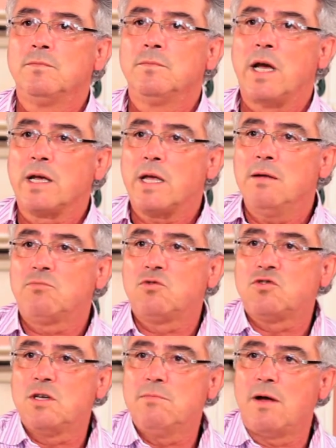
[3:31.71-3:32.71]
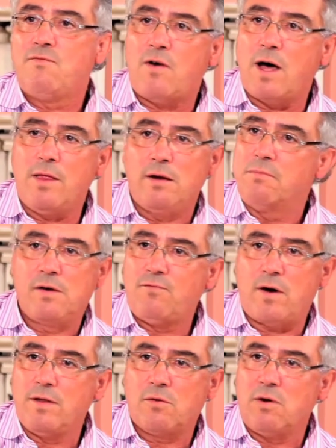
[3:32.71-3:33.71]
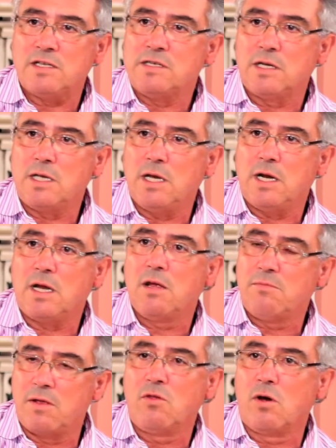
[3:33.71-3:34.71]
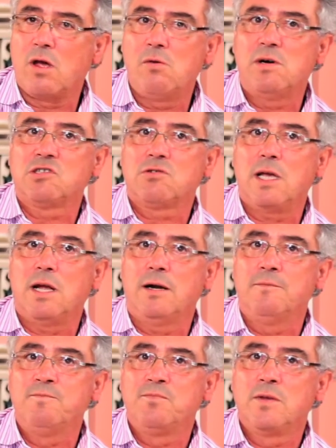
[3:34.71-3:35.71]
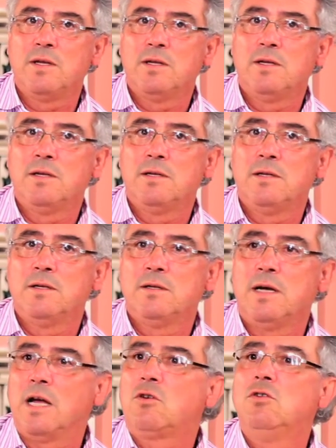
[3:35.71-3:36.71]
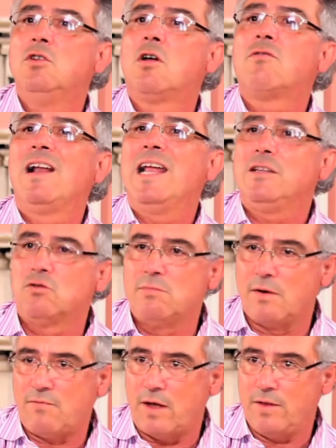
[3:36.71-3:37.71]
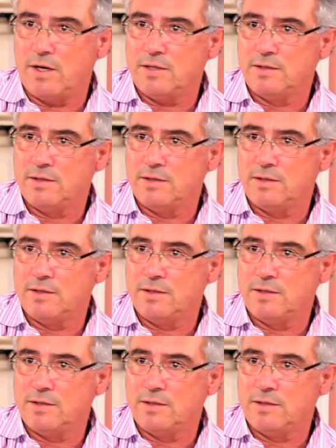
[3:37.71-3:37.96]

I came to see my father. My father wasn't here, even though he was here. I could not relate to my father.